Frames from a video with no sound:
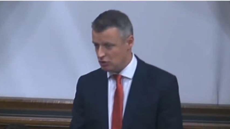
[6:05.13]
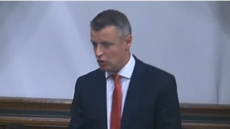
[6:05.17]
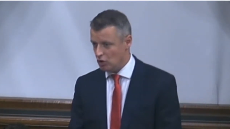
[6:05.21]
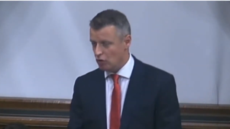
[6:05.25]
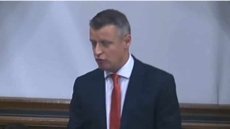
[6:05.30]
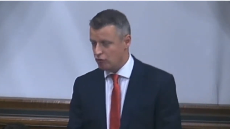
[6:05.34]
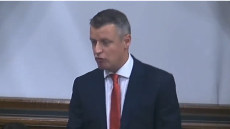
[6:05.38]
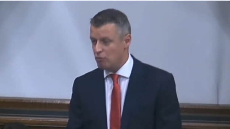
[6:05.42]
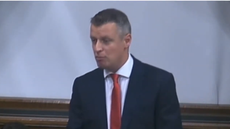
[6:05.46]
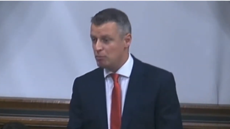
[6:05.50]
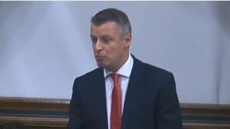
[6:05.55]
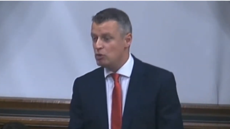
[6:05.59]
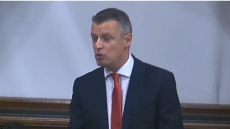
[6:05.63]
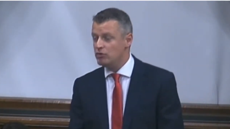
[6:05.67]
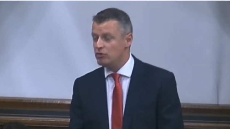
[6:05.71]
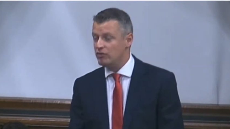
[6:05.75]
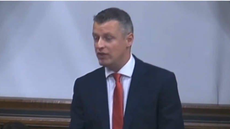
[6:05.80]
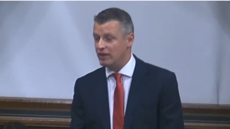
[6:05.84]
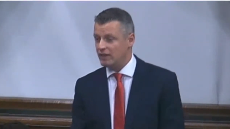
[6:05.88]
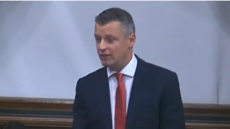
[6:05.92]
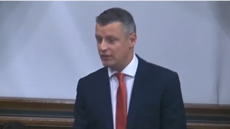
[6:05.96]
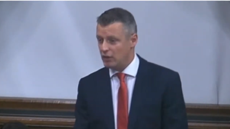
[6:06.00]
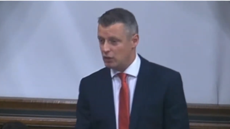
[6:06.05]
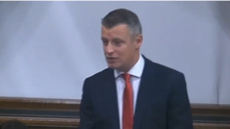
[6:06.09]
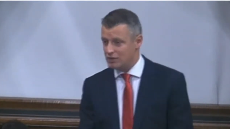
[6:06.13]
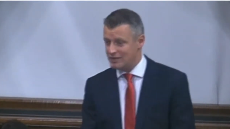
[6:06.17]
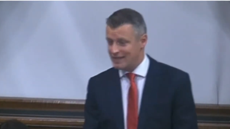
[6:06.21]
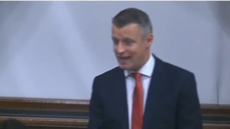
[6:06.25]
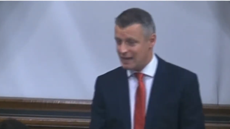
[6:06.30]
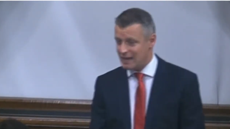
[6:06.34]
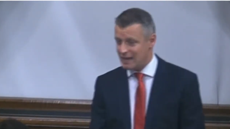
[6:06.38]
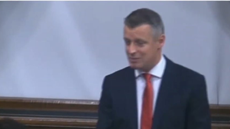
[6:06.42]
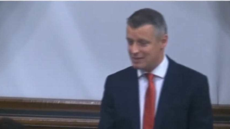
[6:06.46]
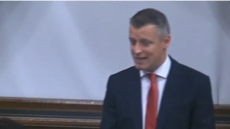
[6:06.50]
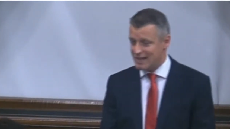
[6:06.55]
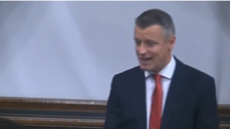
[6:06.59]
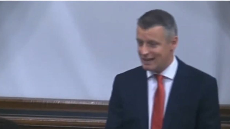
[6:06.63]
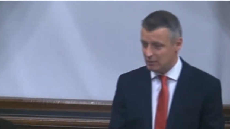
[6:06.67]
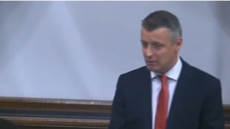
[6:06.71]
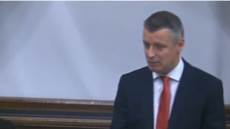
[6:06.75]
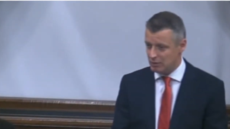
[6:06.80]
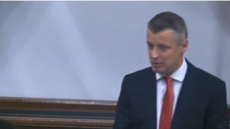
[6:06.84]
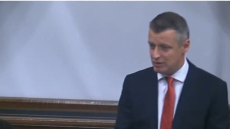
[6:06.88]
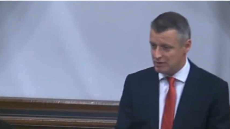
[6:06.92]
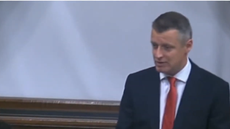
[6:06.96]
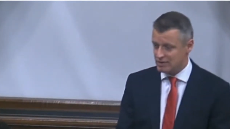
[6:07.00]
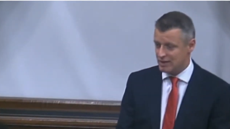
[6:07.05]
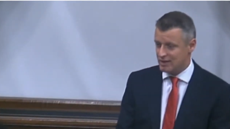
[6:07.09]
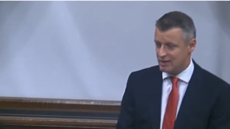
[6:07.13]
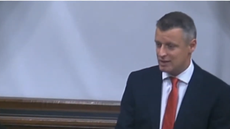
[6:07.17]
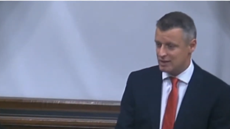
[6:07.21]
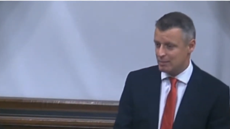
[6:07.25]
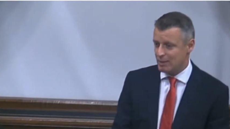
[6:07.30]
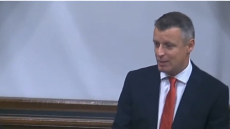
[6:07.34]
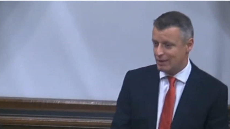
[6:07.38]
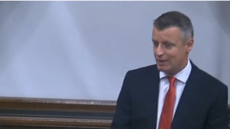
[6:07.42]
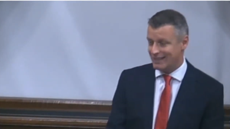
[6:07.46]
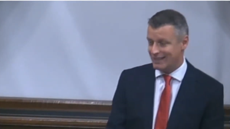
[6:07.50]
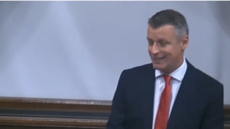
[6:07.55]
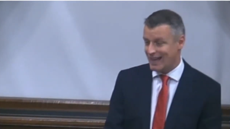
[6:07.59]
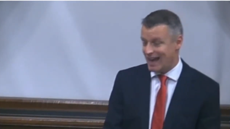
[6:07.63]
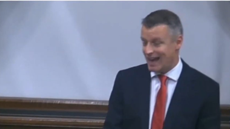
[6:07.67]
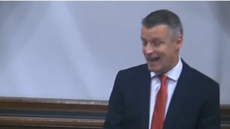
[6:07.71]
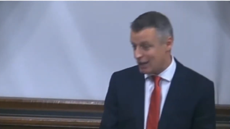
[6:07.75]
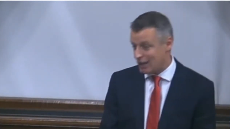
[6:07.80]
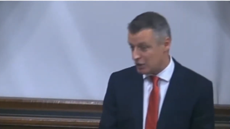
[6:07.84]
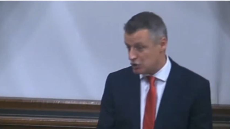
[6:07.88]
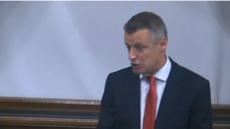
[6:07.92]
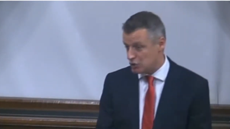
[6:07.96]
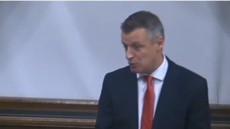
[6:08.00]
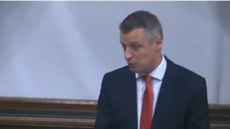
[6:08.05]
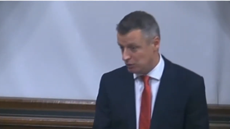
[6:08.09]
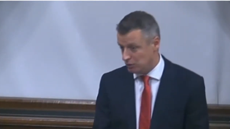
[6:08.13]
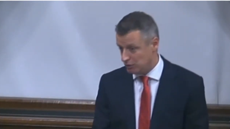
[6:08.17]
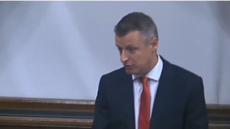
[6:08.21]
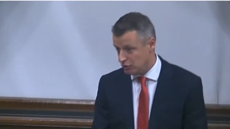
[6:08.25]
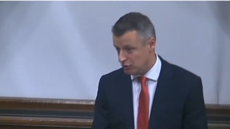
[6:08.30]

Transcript: of removing those gained elements and spending an actual